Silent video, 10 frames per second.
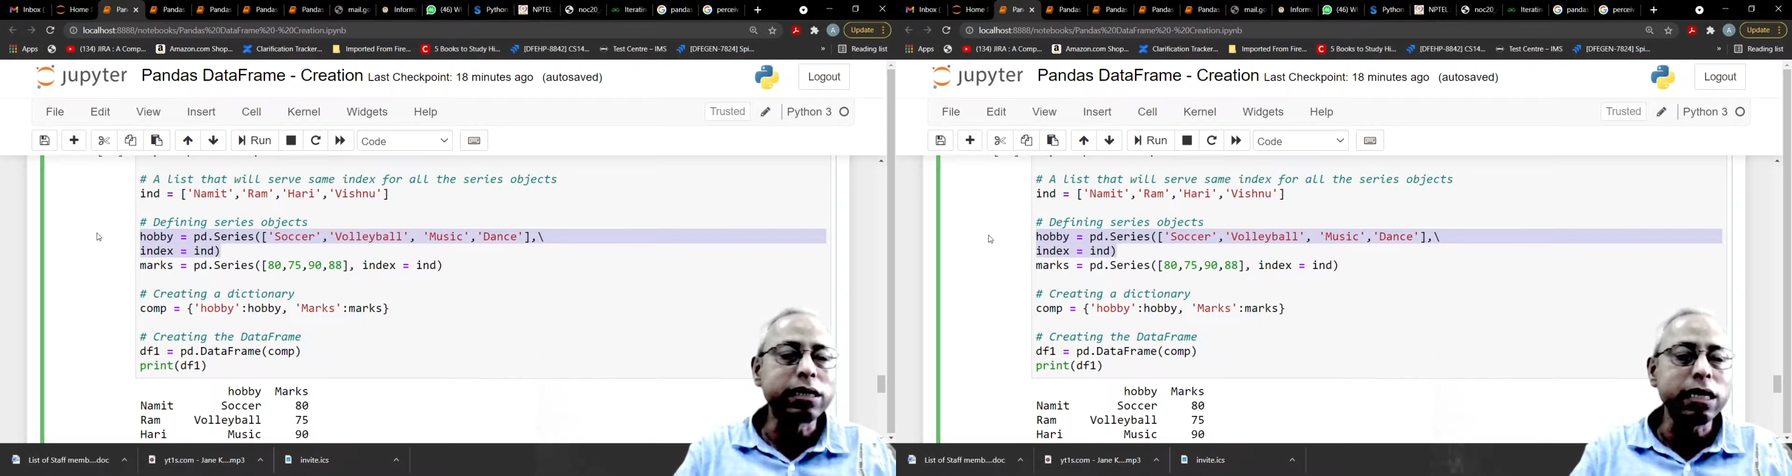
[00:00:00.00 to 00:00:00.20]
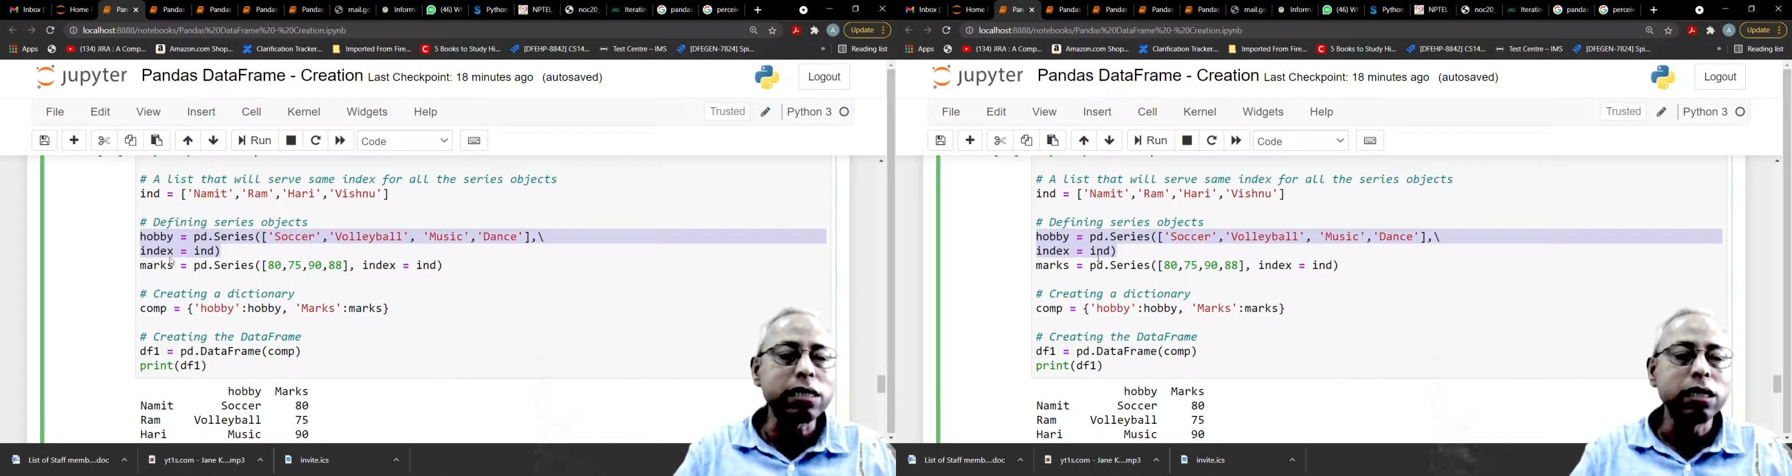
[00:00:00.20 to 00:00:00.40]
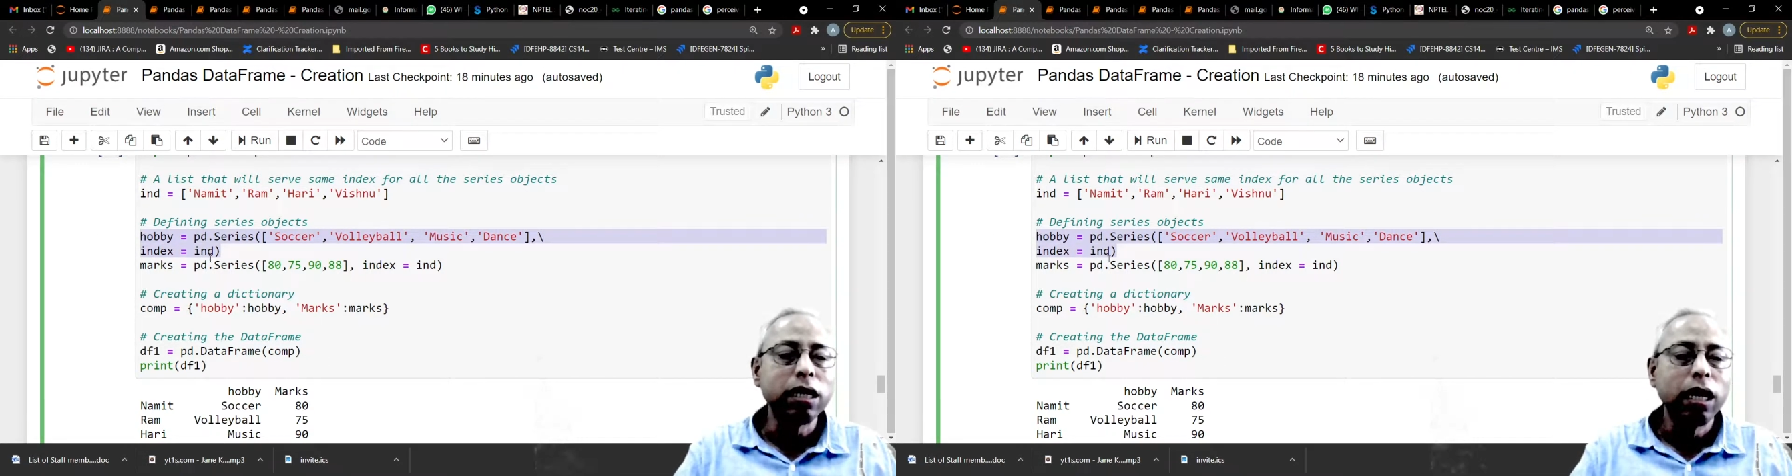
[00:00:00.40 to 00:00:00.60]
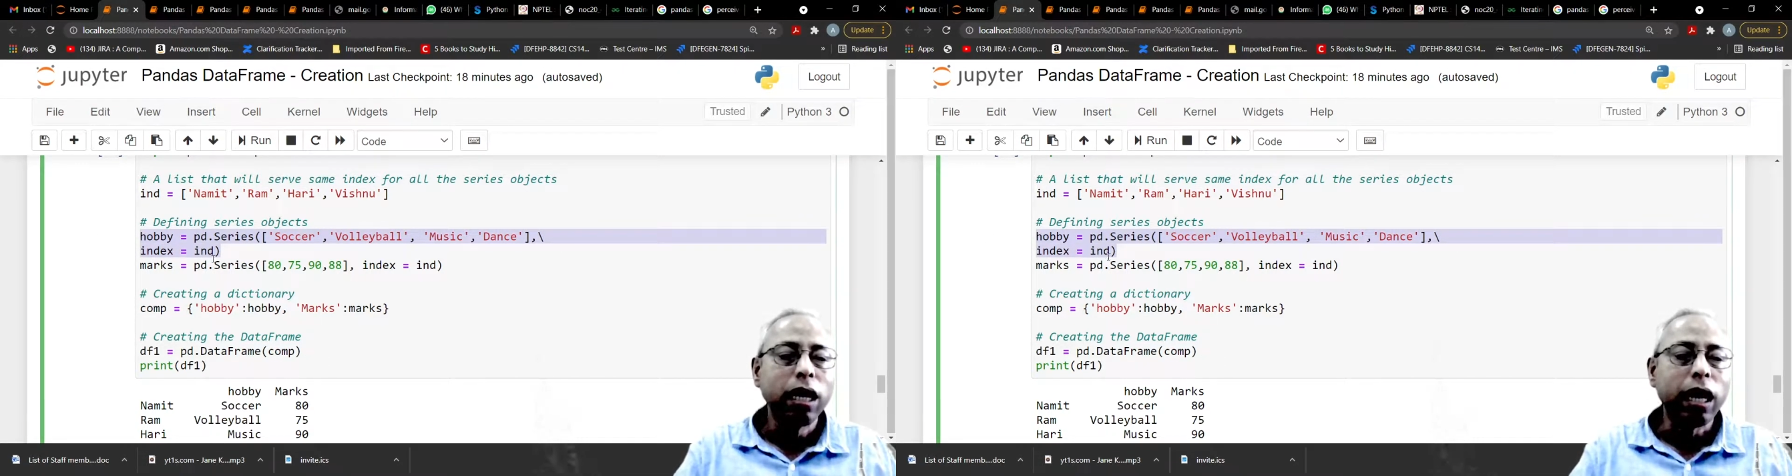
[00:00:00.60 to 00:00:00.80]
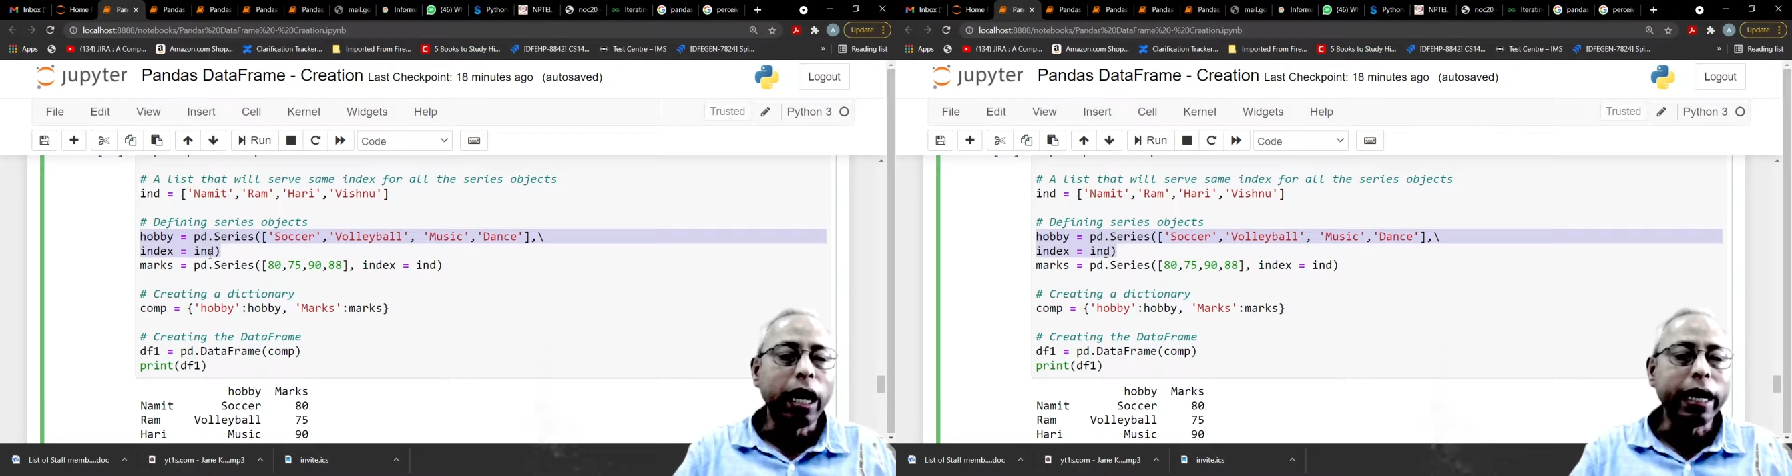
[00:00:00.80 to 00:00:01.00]
is
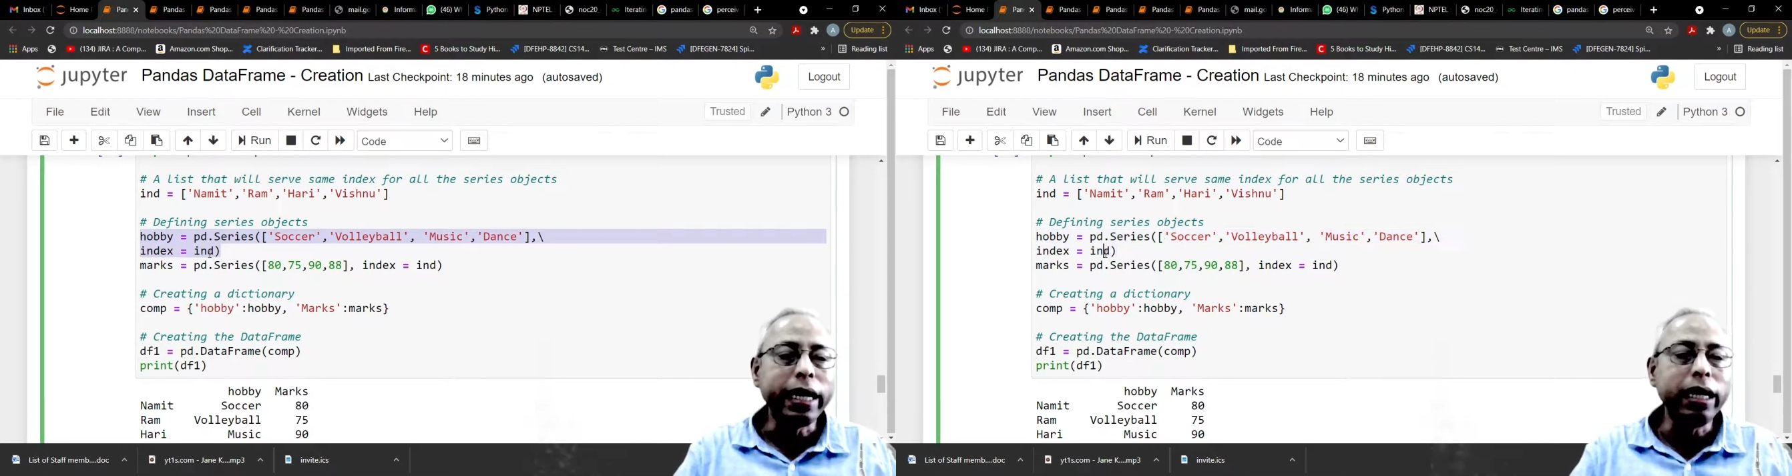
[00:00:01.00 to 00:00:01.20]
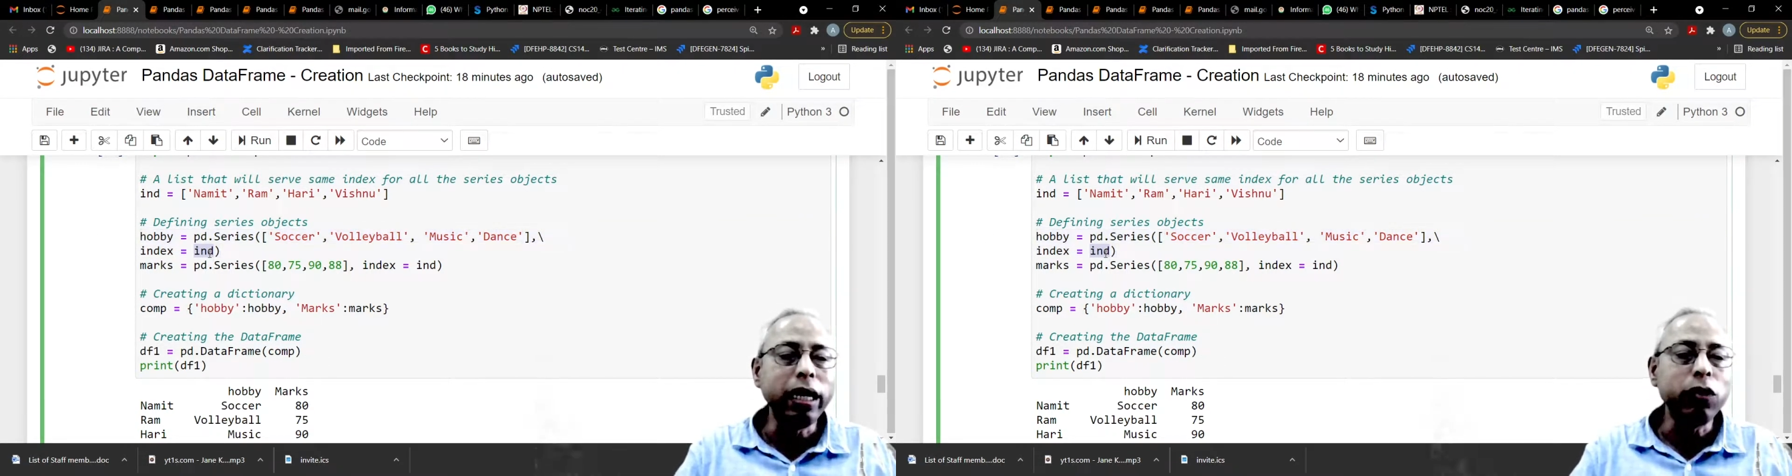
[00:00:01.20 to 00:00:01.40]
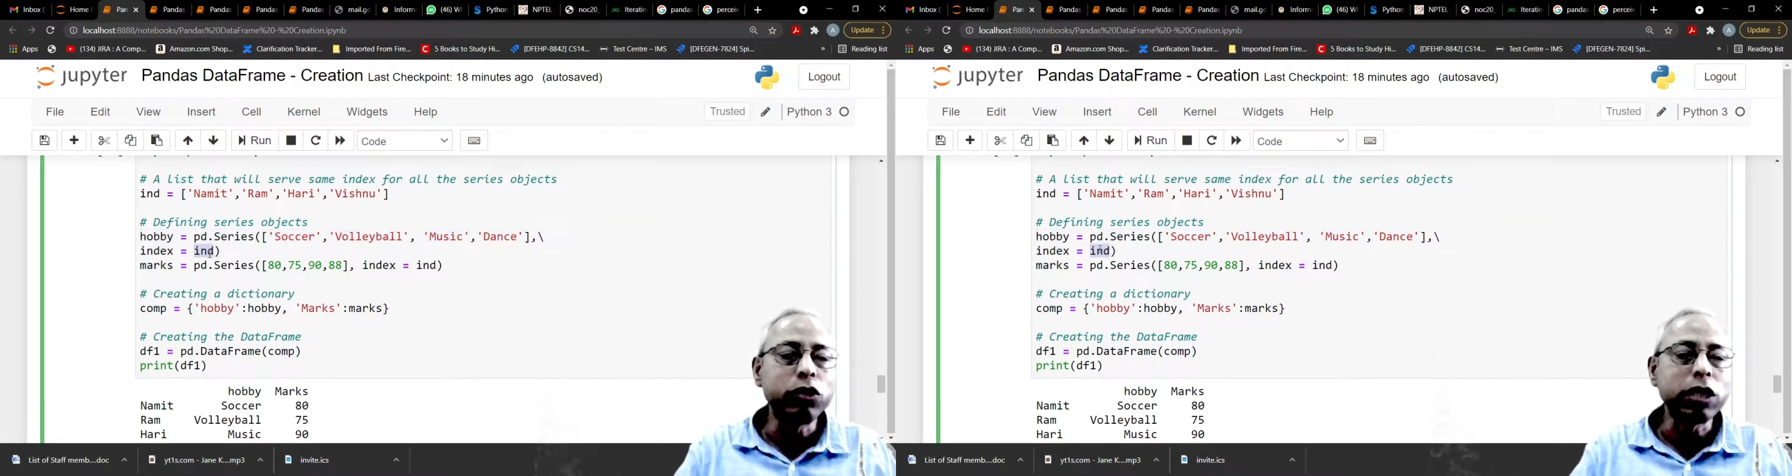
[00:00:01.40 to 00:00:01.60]
ind, which